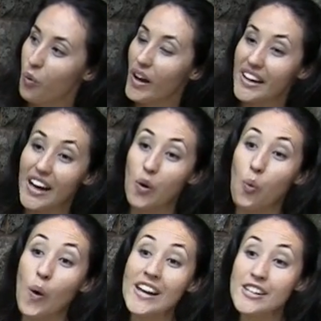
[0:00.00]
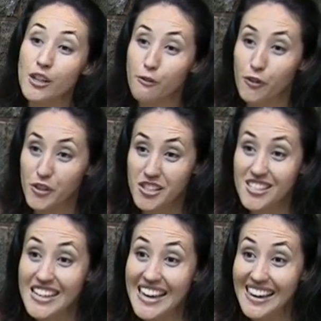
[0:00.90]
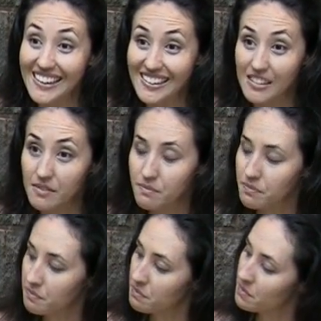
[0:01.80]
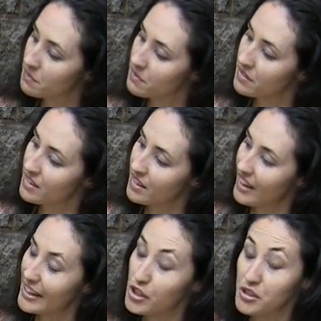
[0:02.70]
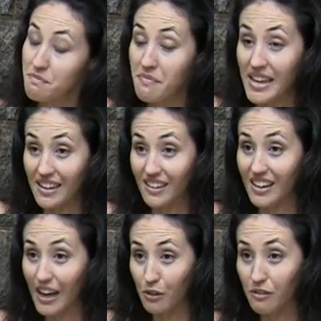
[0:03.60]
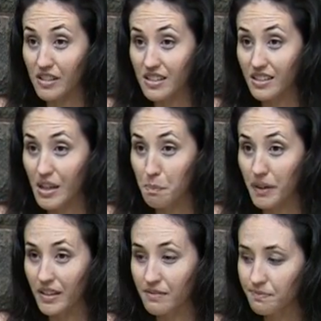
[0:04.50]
what a wonderful sail I could make out of this kapa.